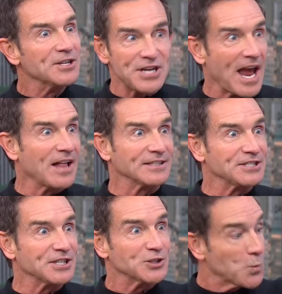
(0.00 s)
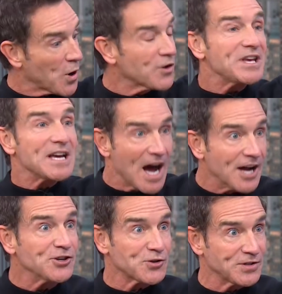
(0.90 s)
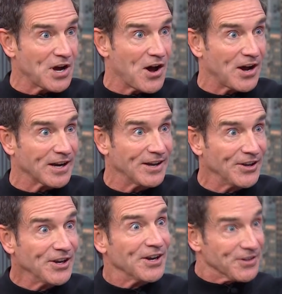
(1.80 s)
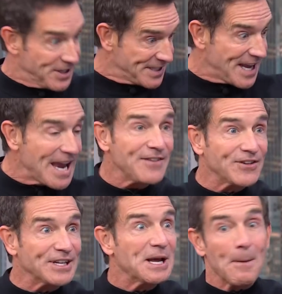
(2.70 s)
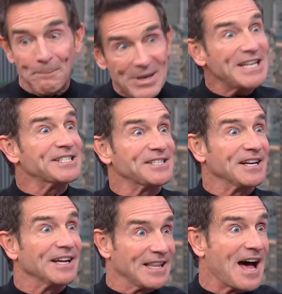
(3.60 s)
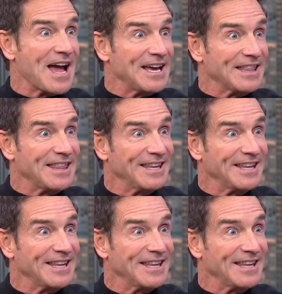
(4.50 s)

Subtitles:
challenges where the underdog, the David, beats the Goliath.